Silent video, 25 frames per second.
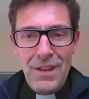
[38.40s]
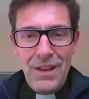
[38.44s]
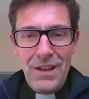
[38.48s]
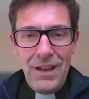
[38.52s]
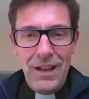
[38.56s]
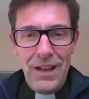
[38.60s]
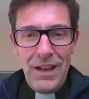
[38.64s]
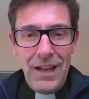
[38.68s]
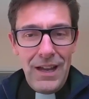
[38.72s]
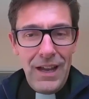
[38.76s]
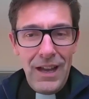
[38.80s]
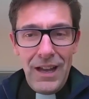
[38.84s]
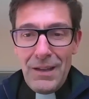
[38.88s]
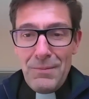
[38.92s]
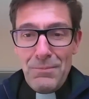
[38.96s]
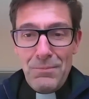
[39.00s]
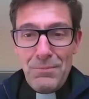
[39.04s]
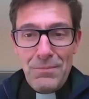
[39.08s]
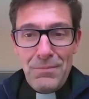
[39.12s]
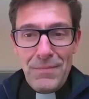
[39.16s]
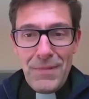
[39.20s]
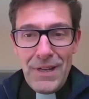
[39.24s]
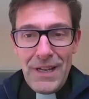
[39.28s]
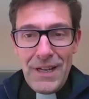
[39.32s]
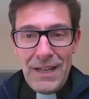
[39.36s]

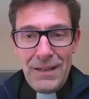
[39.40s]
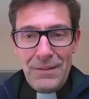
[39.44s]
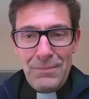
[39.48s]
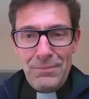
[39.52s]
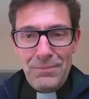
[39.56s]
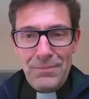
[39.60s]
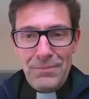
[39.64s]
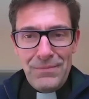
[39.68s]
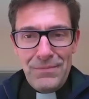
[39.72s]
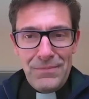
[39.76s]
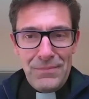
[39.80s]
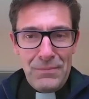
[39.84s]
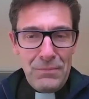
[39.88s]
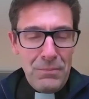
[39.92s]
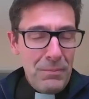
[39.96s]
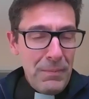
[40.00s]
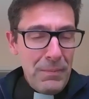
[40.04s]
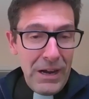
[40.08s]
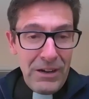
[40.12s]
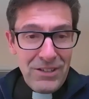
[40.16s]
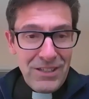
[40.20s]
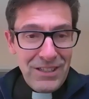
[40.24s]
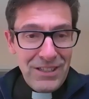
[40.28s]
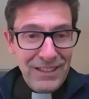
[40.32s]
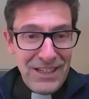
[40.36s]
I'm
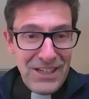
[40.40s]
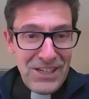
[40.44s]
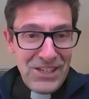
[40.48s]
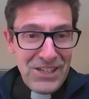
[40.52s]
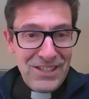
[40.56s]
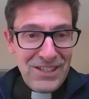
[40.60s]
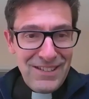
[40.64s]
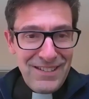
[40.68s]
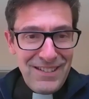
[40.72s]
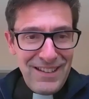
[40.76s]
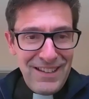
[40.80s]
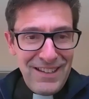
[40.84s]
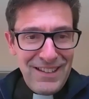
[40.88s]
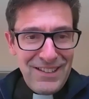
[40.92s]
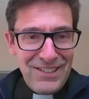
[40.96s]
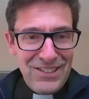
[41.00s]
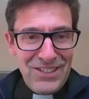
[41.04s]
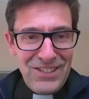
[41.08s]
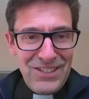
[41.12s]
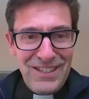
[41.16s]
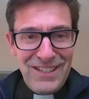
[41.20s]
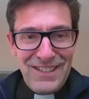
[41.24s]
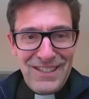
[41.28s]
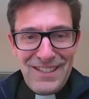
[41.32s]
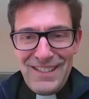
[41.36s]
married to Liz.
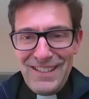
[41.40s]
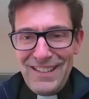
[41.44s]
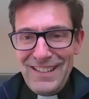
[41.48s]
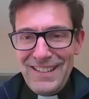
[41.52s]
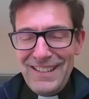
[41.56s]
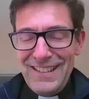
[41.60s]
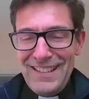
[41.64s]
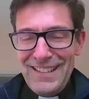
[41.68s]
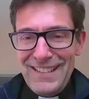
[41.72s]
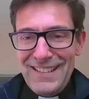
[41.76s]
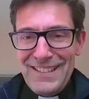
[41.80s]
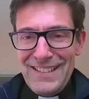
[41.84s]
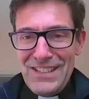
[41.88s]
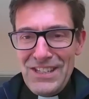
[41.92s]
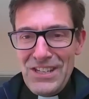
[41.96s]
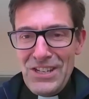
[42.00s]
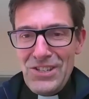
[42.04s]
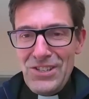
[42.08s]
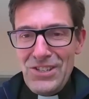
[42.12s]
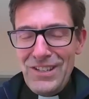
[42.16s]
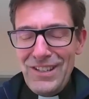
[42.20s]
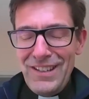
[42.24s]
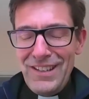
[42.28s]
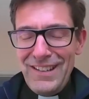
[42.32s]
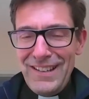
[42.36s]
She's a
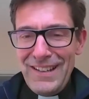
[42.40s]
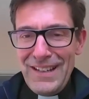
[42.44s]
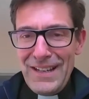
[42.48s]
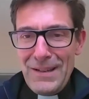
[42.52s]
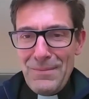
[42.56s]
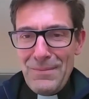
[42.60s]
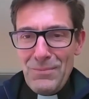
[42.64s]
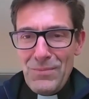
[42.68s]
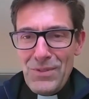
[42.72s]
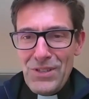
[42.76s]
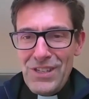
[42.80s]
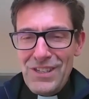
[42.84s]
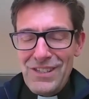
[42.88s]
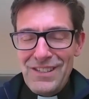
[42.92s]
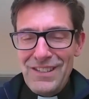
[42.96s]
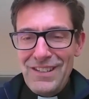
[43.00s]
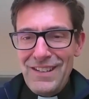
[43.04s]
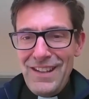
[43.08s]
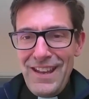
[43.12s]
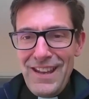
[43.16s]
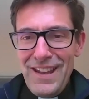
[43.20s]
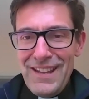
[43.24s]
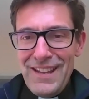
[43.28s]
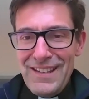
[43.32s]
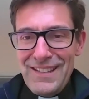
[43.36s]
teacher,
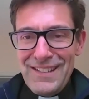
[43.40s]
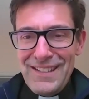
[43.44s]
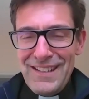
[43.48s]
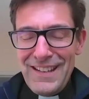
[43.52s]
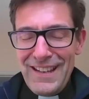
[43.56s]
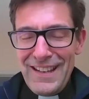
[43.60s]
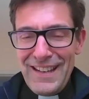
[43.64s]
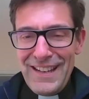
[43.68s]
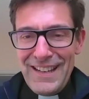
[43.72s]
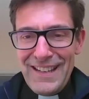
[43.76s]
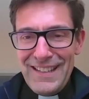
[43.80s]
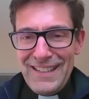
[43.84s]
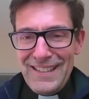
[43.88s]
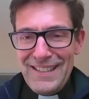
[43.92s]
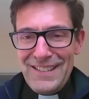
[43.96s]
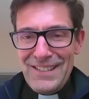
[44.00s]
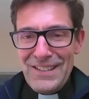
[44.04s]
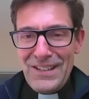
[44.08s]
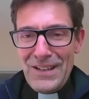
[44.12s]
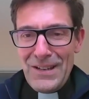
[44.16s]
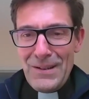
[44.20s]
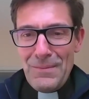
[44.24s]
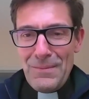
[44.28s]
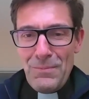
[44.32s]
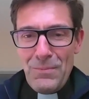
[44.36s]
assistant head, and
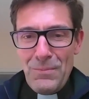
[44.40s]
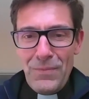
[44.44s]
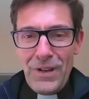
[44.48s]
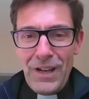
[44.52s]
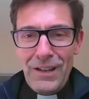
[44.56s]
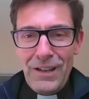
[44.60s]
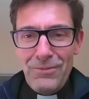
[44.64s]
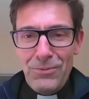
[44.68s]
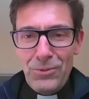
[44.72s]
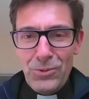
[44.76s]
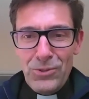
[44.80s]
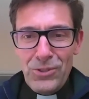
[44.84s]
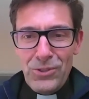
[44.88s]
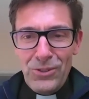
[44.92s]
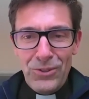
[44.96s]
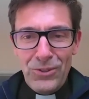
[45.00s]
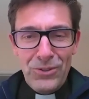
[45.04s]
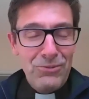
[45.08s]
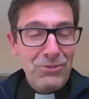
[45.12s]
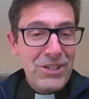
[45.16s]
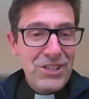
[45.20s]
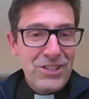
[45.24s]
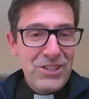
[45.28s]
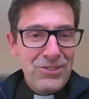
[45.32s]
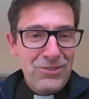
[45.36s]
I've also got
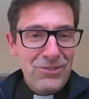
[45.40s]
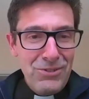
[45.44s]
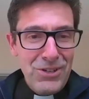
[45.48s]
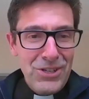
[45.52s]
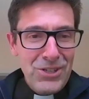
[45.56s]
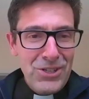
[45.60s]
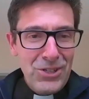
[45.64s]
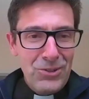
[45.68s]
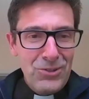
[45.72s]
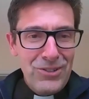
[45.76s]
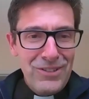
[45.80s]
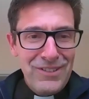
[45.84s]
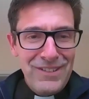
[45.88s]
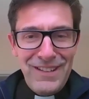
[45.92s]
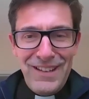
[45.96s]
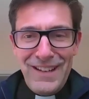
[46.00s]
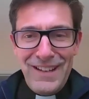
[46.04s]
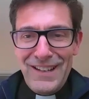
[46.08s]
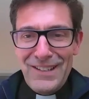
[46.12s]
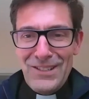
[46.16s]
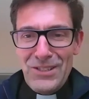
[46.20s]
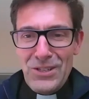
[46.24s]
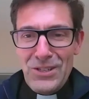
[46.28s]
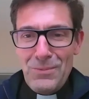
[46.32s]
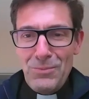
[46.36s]
three children,
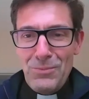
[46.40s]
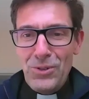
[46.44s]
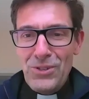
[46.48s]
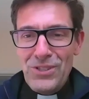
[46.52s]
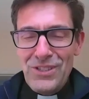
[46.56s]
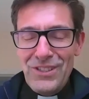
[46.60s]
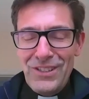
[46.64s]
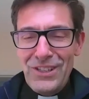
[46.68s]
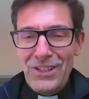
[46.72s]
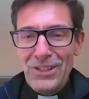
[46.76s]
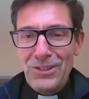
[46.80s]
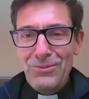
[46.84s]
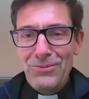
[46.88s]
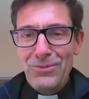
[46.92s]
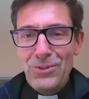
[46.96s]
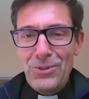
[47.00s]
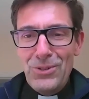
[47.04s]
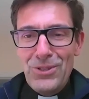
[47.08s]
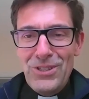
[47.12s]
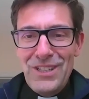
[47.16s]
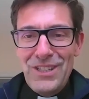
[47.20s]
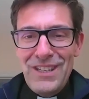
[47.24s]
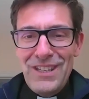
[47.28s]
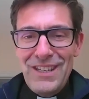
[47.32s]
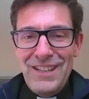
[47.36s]
2 boys and a girl,
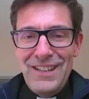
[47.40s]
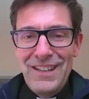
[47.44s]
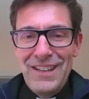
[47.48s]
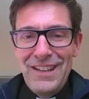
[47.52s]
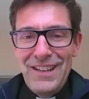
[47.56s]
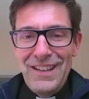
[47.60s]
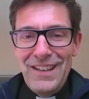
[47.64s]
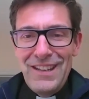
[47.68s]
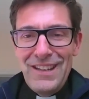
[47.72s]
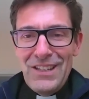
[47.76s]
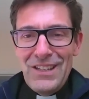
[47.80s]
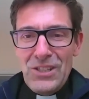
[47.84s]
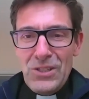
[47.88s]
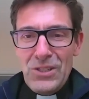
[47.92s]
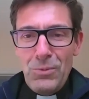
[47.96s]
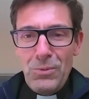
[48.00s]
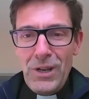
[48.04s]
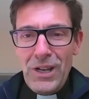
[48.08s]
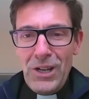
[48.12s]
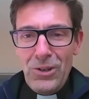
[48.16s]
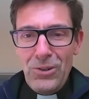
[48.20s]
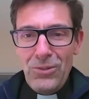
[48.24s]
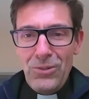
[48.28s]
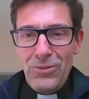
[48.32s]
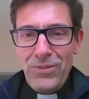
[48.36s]
14,
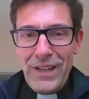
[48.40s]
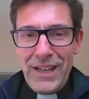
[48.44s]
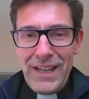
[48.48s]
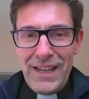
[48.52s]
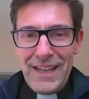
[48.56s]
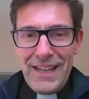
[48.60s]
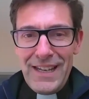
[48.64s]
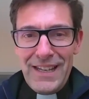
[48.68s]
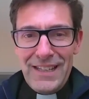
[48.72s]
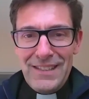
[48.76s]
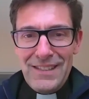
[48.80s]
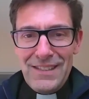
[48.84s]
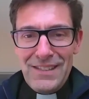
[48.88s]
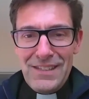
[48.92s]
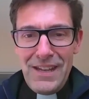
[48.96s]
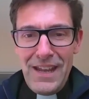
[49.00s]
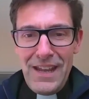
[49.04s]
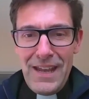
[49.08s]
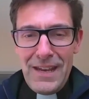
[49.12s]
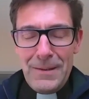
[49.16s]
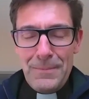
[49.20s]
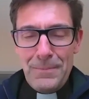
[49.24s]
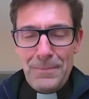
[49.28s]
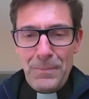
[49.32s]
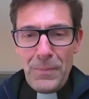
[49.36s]
12 and
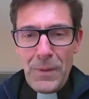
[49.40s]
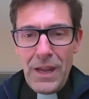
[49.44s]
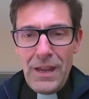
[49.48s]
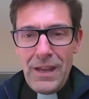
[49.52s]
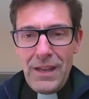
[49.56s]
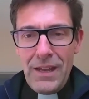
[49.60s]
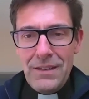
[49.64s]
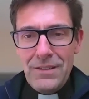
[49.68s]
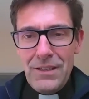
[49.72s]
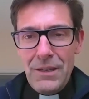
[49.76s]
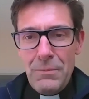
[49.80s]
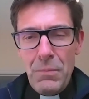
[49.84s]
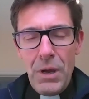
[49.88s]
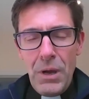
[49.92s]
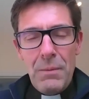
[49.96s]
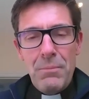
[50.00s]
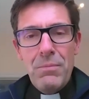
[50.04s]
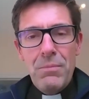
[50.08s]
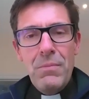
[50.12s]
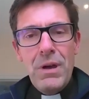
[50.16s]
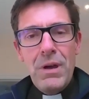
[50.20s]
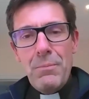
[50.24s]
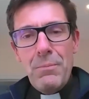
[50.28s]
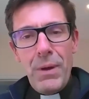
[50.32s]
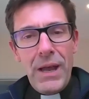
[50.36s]
10. And
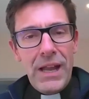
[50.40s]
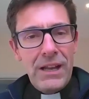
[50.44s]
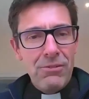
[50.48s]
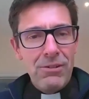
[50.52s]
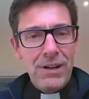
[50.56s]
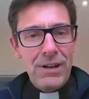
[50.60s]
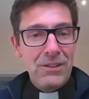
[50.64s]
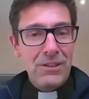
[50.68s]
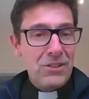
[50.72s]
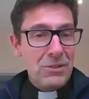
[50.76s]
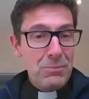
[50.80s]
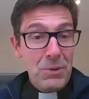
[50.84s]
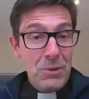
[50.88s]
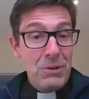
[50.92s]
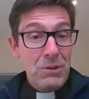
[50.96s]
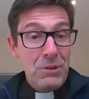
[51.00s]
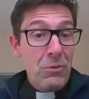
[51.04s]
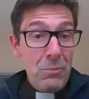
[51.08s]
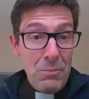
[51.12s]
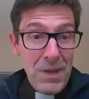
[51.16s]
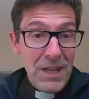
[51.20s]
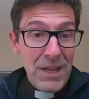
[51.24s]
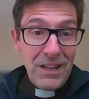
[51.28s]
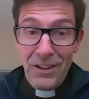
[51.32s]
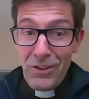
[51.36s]
my background's a bit of a mix.